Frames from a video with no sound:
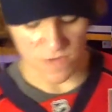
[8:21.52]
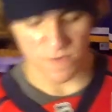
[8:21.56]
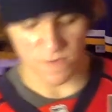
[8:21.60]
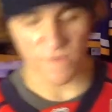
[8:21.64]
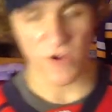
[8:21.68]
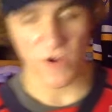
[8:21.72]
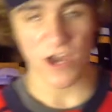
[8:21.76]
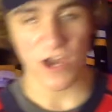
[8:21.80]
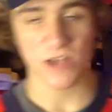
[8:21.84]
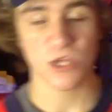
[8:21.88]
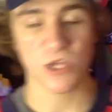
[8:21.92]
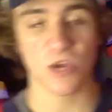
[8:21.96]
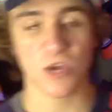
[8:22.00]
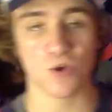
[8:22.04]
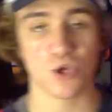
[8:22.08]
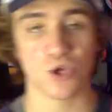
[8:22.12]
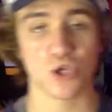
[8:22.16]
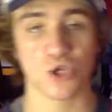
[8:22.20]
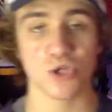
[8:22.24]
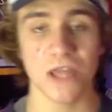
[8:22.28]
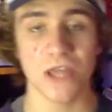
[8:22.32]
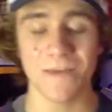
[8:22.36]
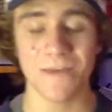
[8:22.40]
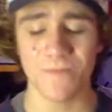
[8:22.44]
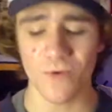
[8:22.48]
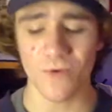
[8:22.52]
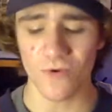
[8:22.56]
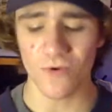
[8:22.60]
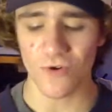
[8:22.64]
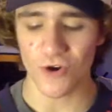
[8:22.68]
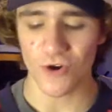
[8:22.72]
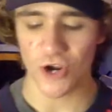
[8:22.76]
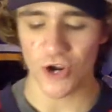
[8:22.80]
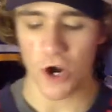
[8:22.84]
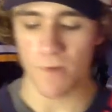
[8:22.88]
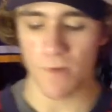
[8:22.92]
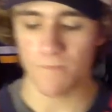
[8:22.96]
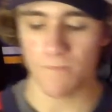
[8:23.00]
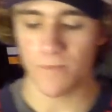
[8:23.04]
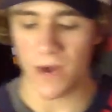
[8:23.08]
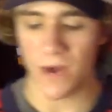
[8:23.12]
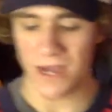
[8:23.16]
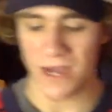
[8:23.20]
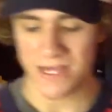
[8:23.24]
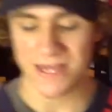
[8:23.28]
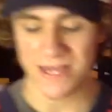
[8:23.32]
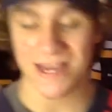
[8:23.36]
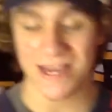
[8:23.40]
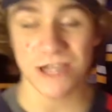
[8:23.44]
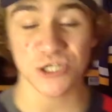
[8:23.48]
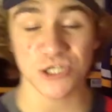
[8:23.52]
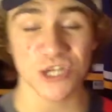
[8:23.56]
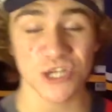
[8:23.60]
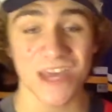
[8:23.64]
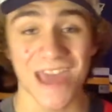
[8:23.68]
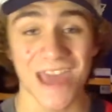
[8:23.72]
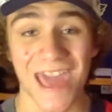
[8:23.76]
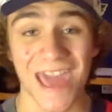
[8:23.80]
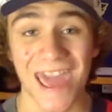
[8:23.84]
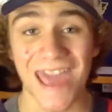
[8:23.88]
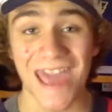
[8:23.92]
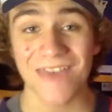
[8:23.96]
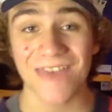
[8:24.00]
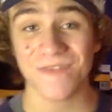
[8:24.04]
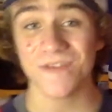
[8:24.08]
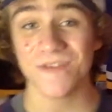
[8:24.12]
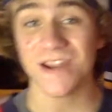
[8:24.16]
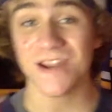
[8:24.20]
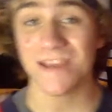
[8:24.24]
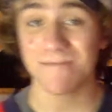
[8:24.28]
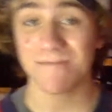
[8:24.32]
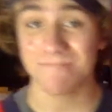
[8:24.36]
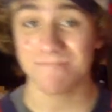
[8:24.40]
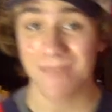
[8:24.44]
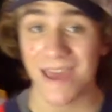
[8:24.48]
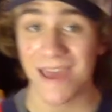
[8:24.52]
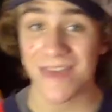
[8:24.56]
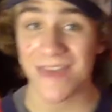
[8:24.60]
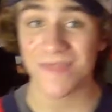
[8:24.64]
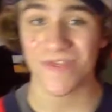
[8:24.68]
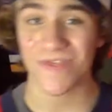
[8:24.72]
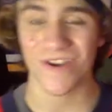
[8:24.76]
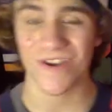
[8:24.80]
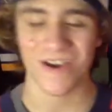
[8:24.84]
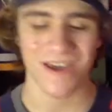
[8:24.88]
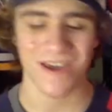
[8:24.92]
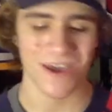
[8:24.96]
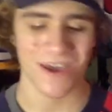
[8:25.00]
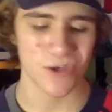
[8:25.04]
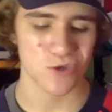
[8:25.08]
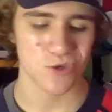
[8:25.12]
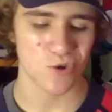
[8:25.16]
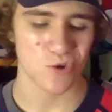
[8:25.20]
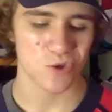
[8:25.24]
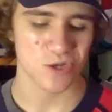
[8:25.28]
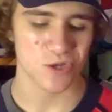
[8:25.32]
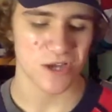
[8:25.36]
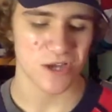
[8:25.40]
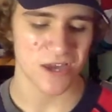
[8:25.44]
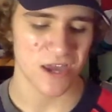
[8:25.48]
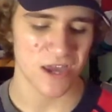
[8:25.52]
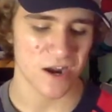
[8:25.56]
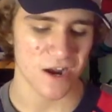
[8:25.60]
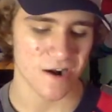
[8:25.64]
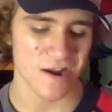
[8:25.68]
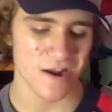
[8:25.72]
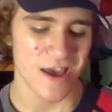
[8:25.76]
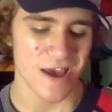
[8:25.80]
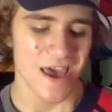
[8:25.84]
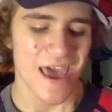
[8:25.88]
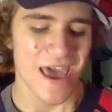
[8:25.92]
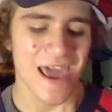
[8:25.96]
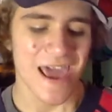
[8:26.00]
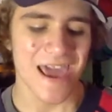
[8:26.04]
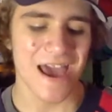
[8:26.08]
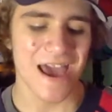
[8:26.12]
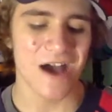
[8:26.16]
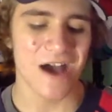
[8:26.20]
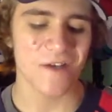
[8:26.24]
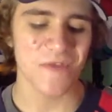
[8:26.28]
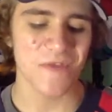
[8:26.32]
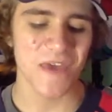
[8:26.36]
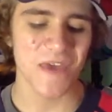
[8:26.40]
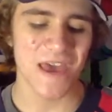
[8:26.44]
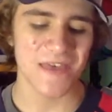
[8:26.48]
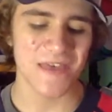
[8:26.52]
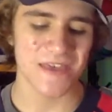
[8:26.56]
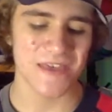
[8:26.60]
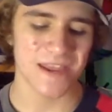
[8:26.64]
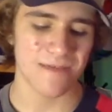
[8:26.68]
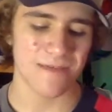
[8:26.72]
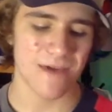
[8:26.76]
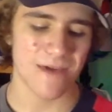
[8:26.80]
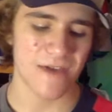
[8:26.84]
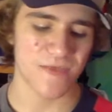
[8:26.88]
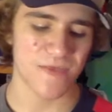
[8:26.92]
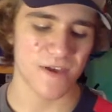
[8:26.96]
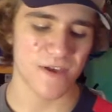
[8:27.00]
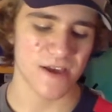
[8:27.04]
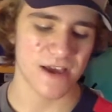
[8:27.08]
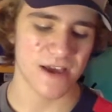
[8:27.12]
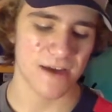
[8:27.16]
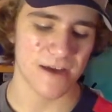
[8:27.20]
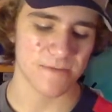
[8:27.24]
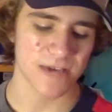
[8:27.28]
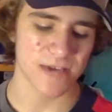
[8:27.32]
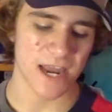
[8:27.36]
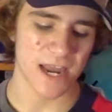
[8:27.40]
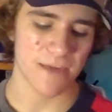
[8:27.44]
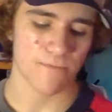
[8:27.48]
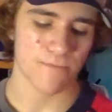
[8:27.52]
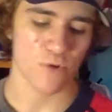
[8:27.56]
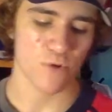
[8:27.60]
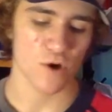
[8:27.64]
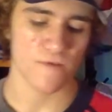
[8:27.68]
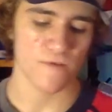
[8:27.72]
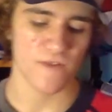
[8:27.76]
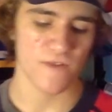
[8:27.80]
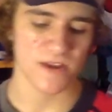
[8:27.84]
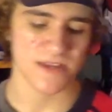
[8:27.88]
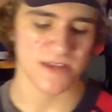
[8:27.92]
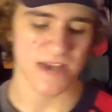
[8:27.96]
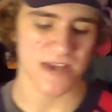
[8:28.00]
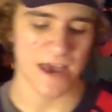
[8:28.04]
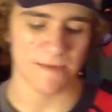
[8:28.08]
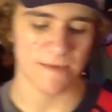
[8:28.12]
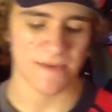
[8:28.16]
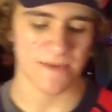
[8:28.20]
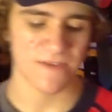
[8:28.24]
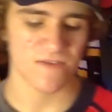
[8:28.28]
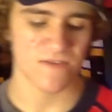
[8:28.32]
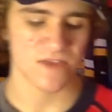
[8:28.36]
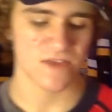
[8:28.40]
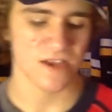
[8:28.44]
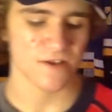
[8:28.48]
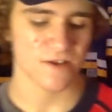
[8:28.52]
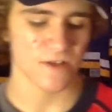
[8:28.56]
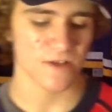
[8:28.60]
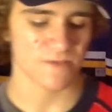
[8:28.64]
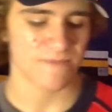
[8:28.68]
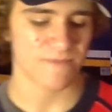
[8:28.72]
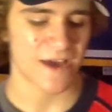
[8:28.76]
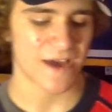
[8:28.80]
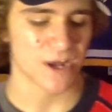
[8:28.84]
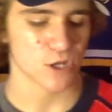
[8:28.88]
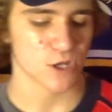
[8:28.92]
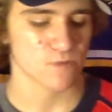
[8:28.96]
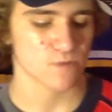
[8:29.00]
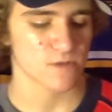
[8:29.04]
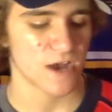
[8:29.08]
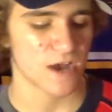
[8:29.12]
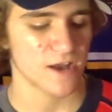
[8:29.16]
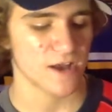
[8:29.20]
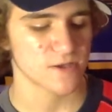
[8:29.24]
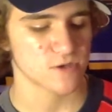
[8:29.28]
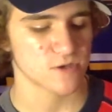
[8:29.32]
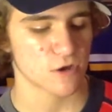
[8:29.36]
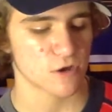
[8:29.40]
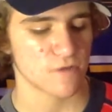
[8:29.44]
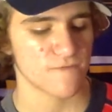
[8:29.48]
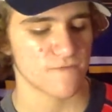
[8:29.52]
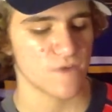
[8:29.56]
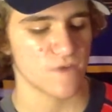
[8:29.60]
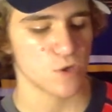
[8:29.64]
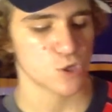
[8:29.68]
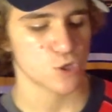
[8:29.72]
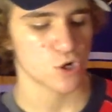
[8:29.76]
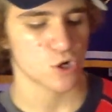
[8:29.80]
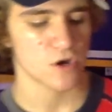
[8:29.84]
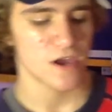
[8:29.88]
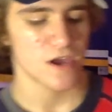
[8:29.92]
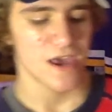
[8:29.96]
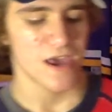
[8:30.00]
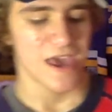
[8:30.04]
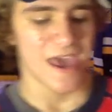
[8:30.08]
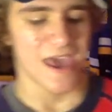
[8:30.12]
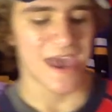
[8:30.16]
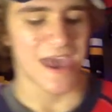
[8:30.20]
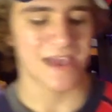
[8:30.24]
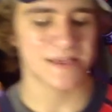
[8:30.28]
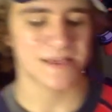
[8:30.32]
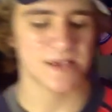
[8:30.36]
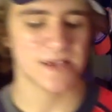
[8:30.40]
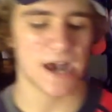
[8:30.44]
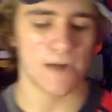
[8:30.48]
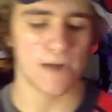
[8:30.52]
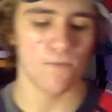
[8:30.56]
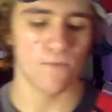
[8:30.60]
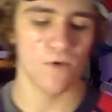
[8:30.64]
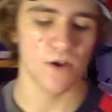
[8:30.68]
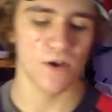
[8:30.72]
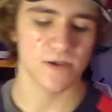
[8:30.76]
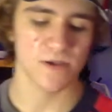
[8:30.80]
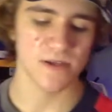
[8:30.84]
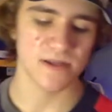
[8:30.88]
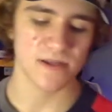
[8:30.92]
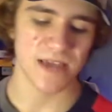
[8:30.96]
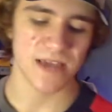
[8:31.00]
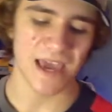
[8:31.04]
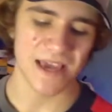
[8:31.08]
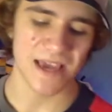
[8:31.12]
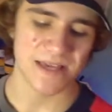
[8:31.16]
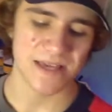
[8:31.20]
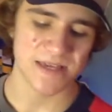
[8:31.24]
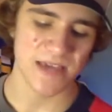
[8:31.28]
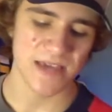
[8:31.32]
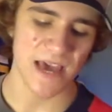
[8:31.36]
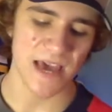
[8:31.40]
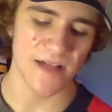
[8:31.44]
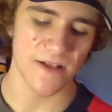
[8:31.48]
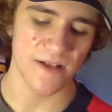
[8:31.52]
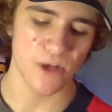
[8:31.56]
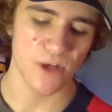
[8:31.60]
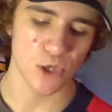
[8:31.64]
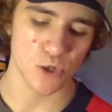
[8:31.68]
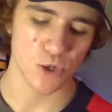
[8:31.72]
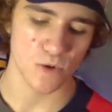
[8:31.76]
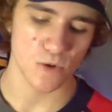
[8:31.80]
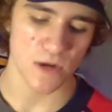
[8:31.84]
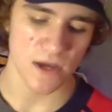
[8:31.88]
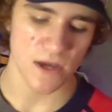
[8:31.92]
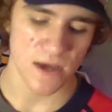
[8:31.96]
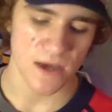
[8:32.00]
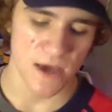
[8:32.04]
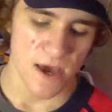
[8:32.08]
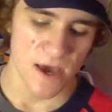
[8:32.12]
moving on to your sleeper or your bust. It's actually Anthony Mantha. Interesting here. A healthy Anthony Mantha comes at a perfect time. Given Nicholas Backstrom's uncertain future and Tom Wilson's ACL injury,